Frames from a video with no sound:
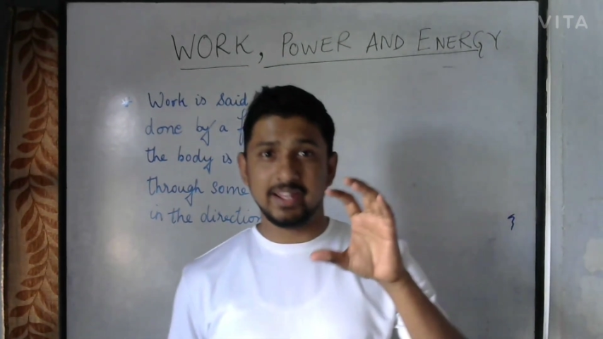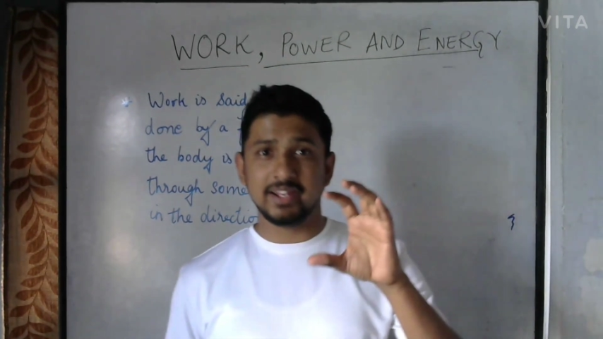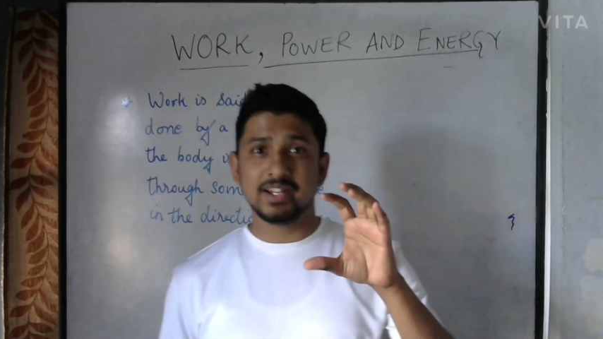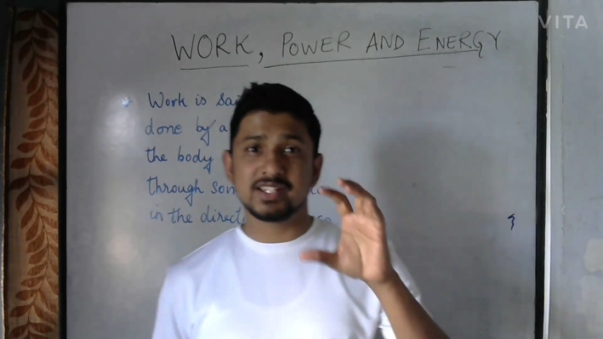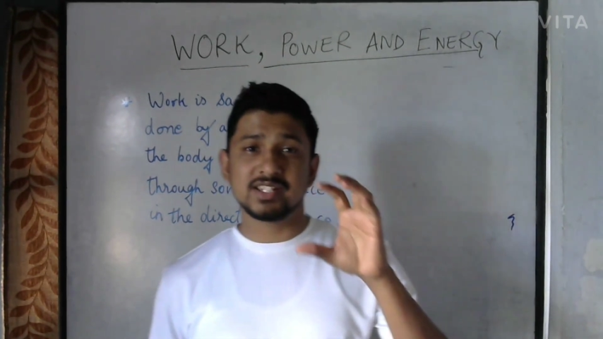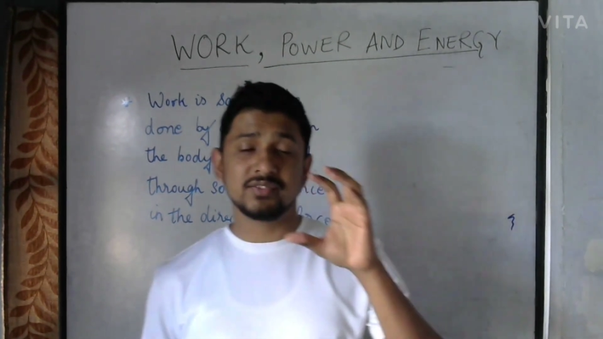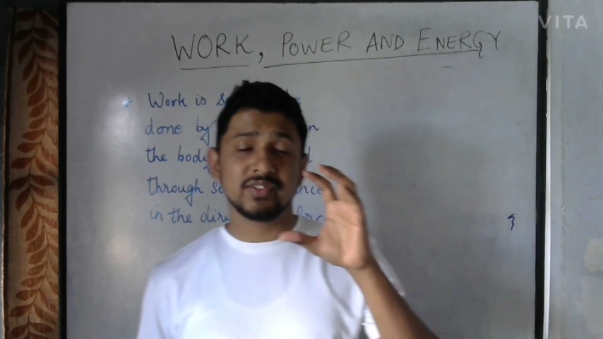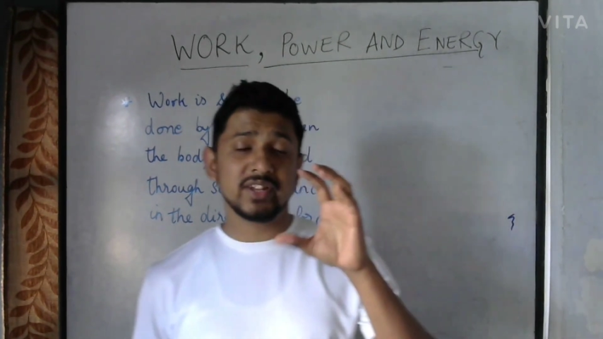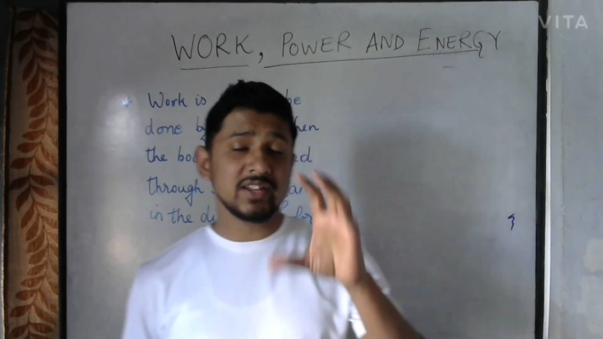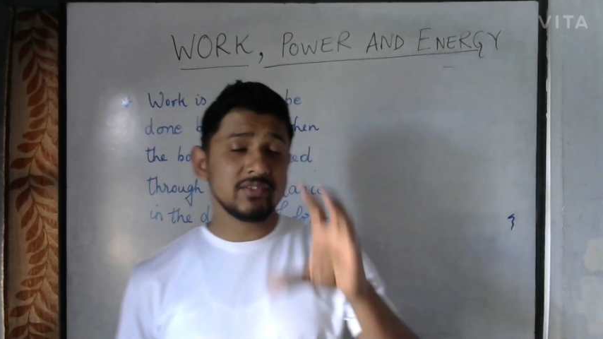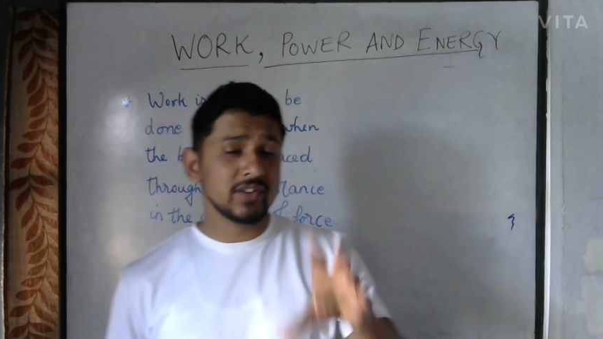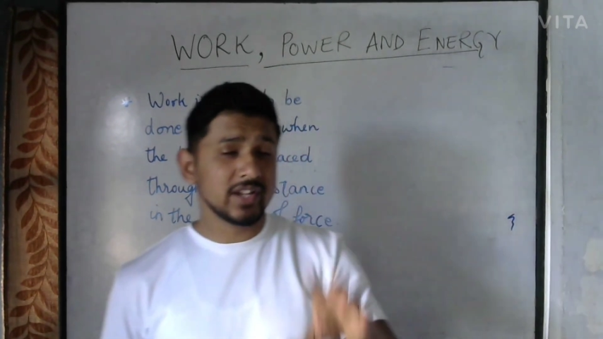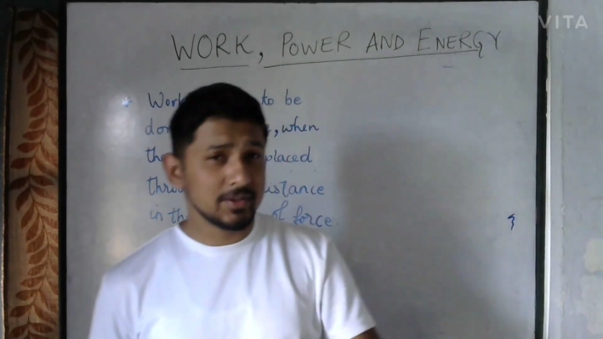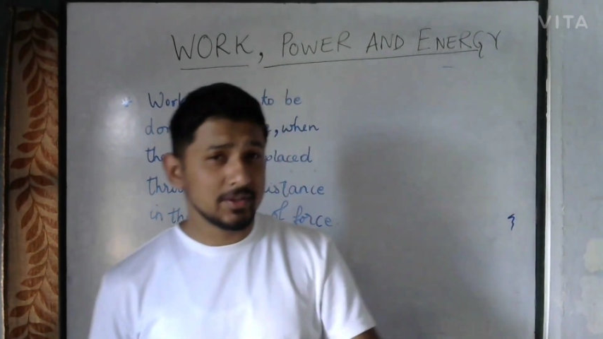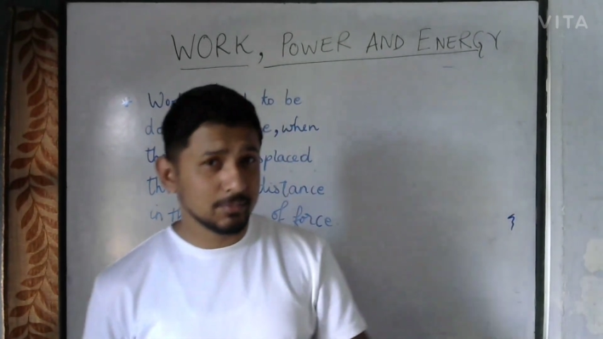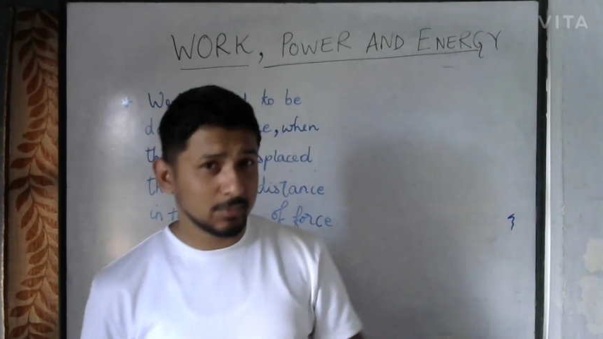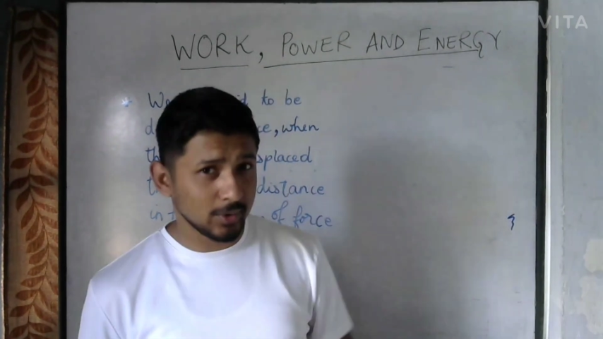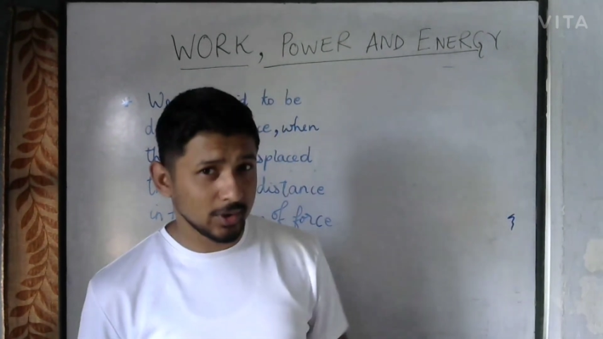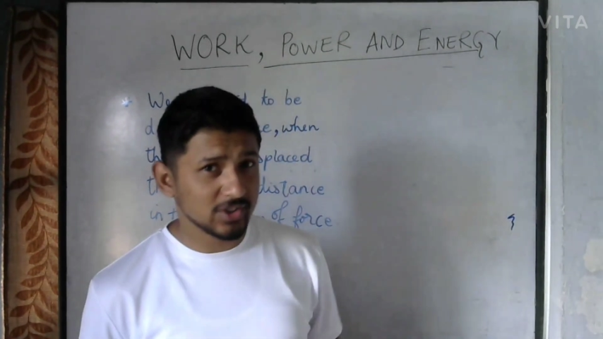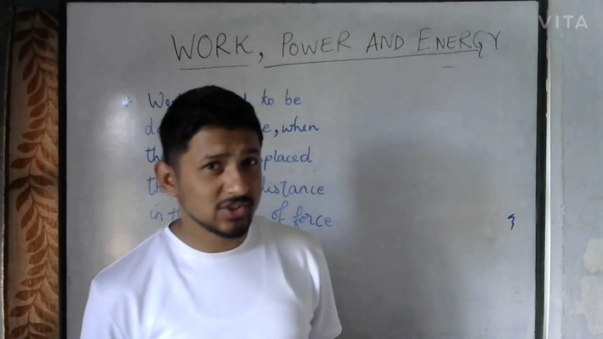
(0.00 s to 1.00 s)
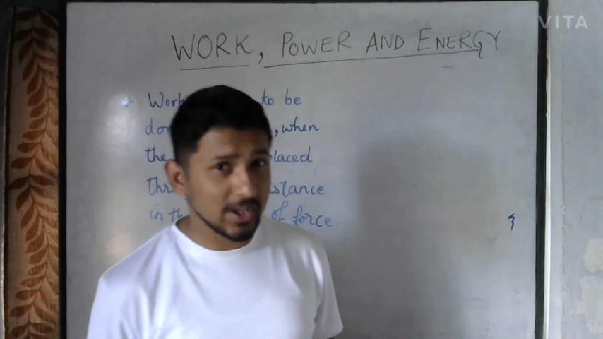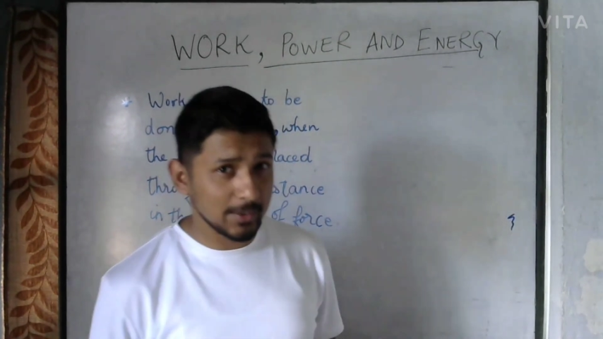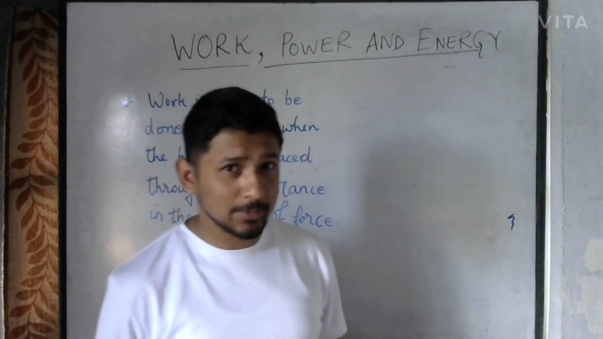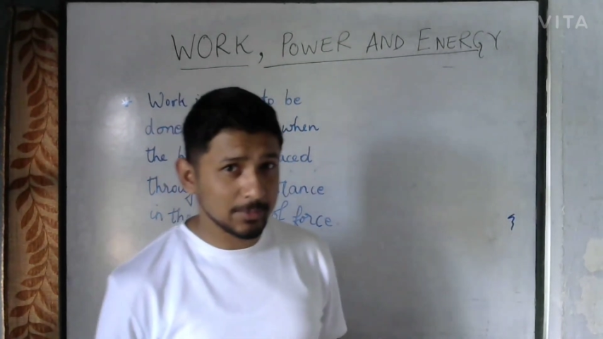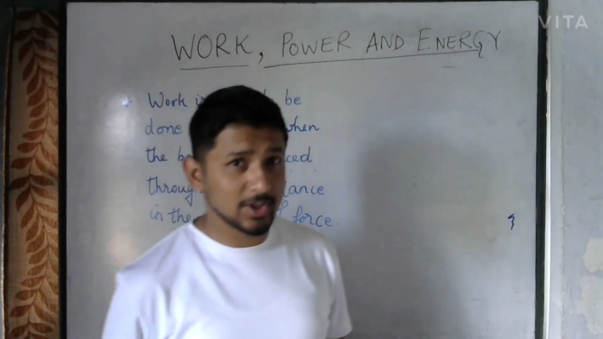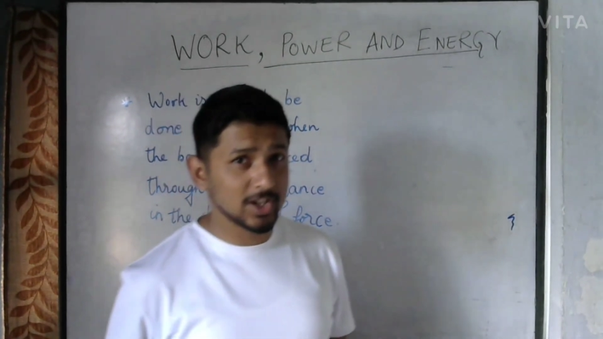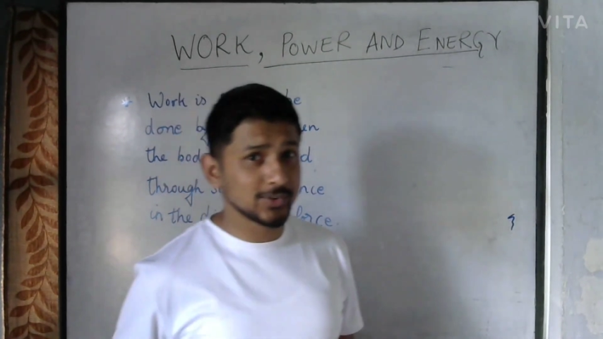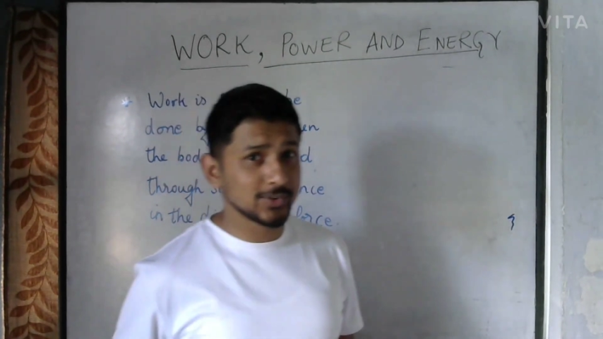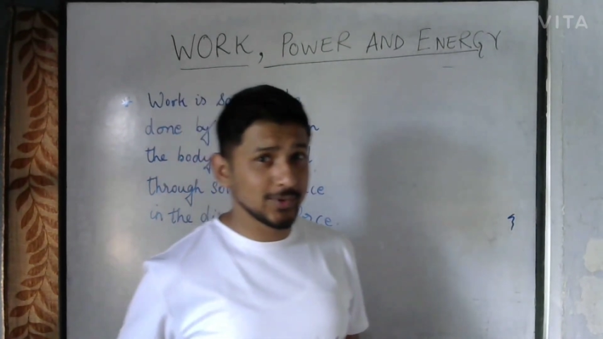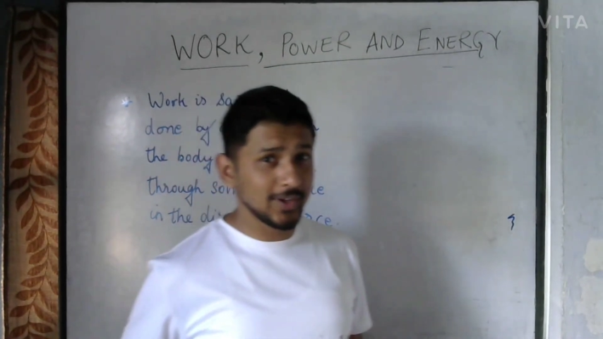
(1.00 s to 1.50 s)
a very important chapter
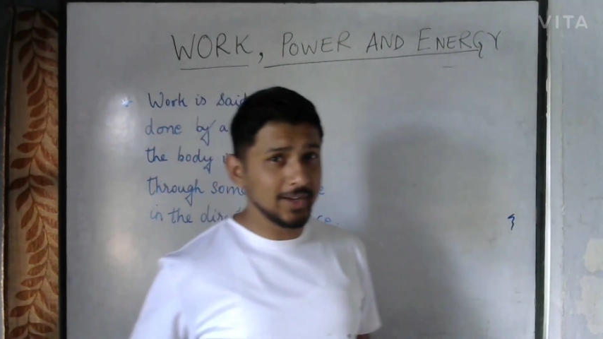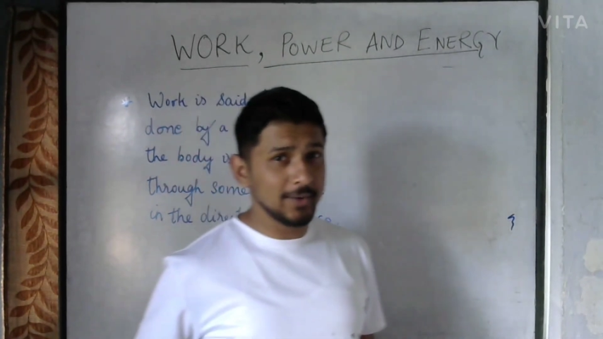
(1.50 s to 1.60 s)
as well.